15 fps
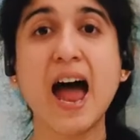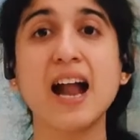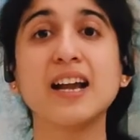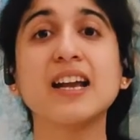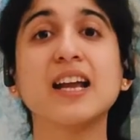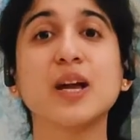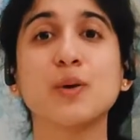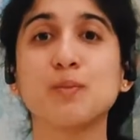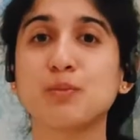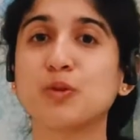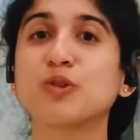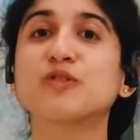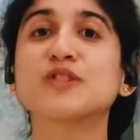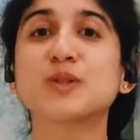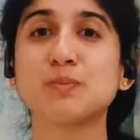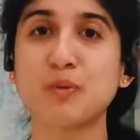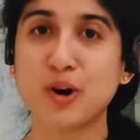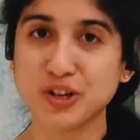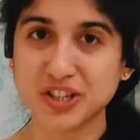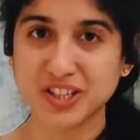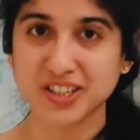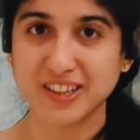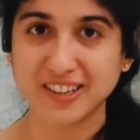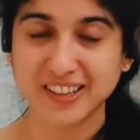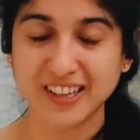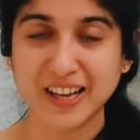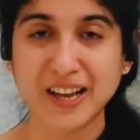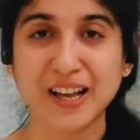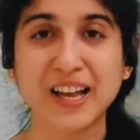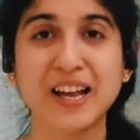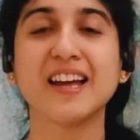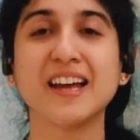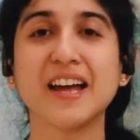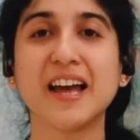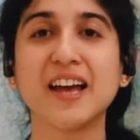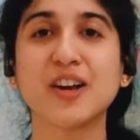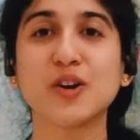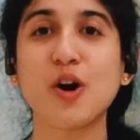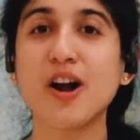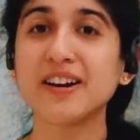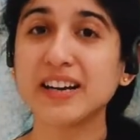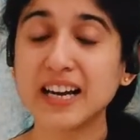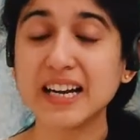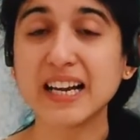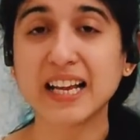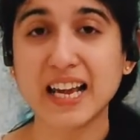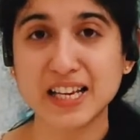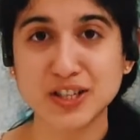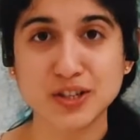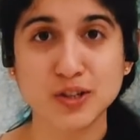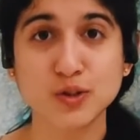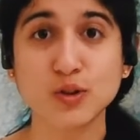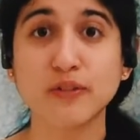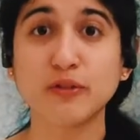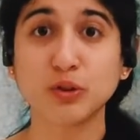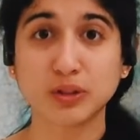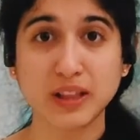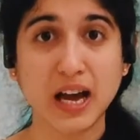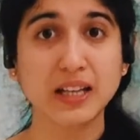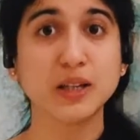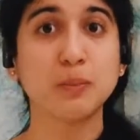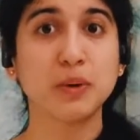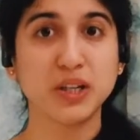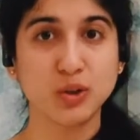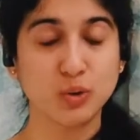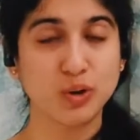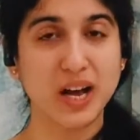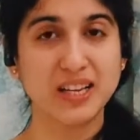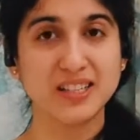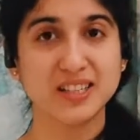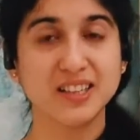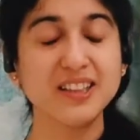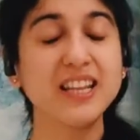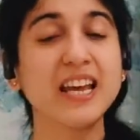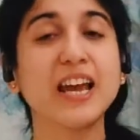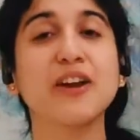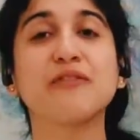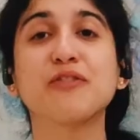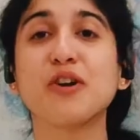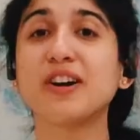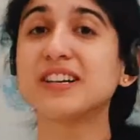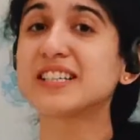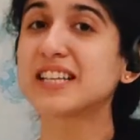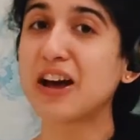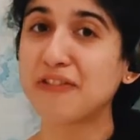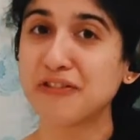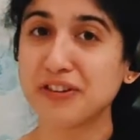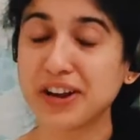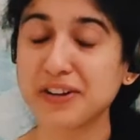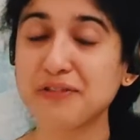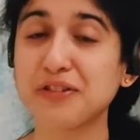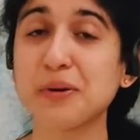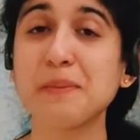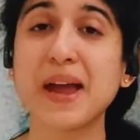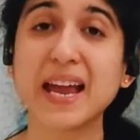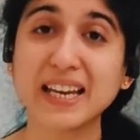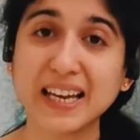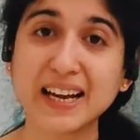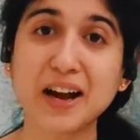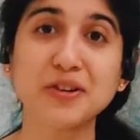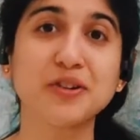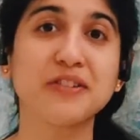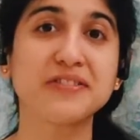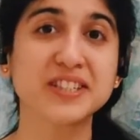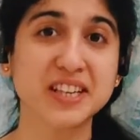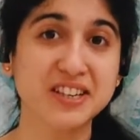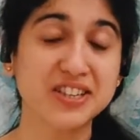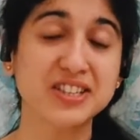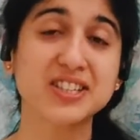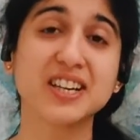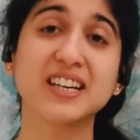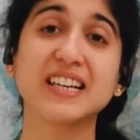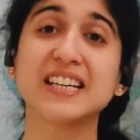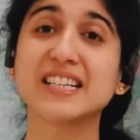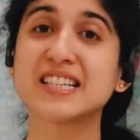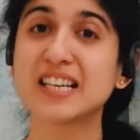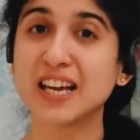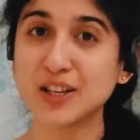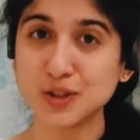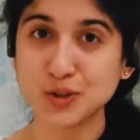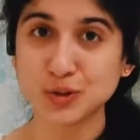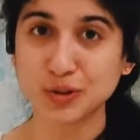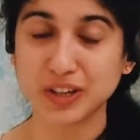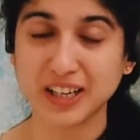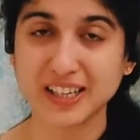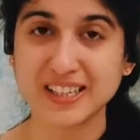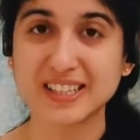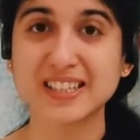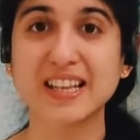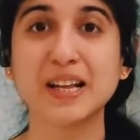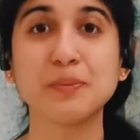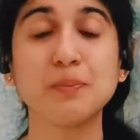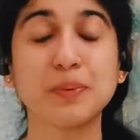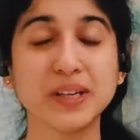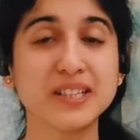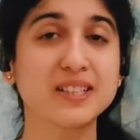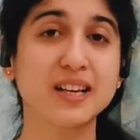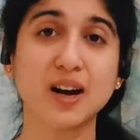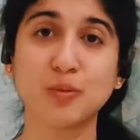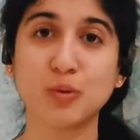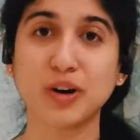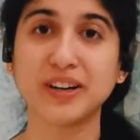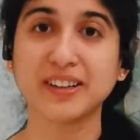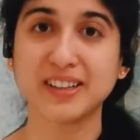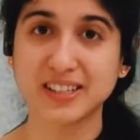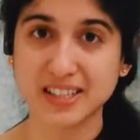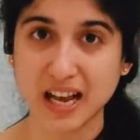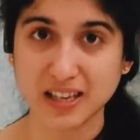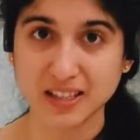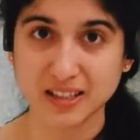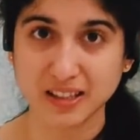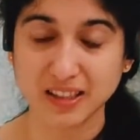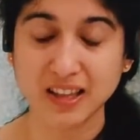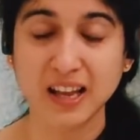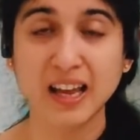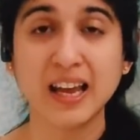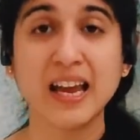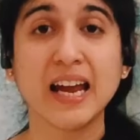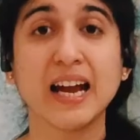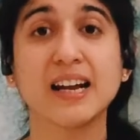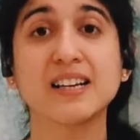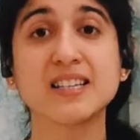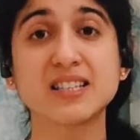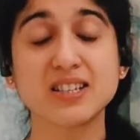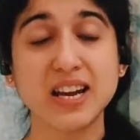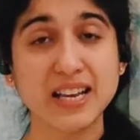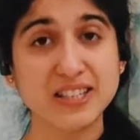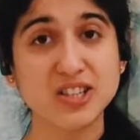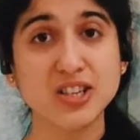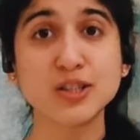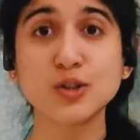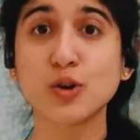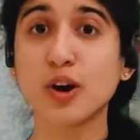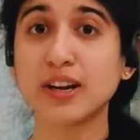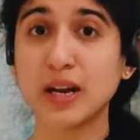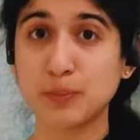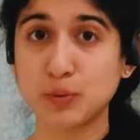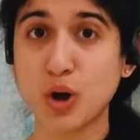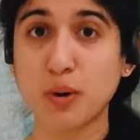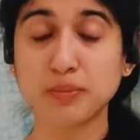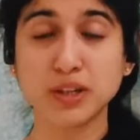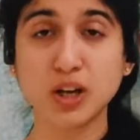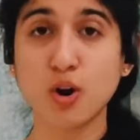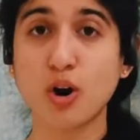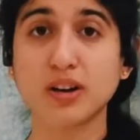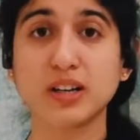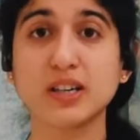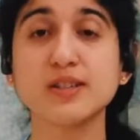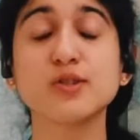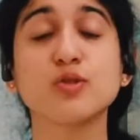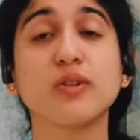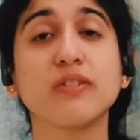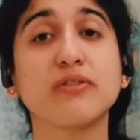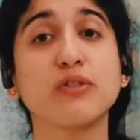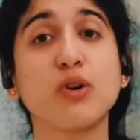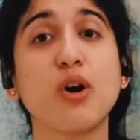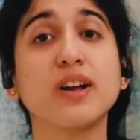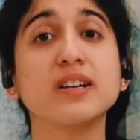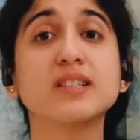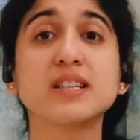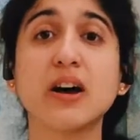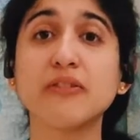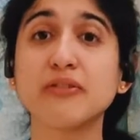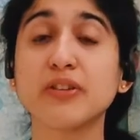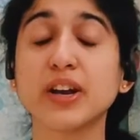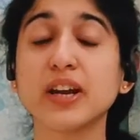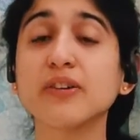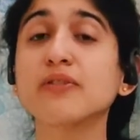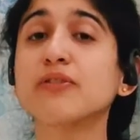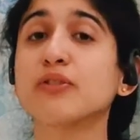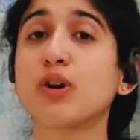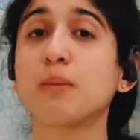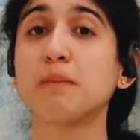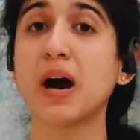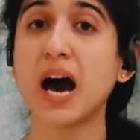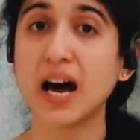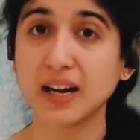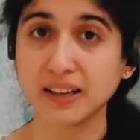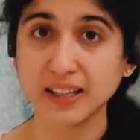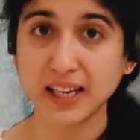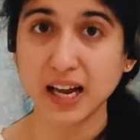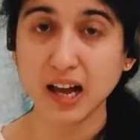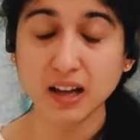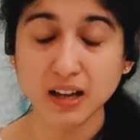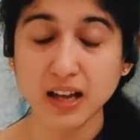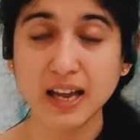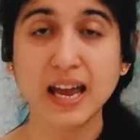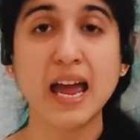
and improves posture. Contraindications of Uthana Mandukasana. If you are suffering from any kind of surgeries, injuries, then please avoid this asana. It stretches your abdominal organs. So if you are suffering from hernia,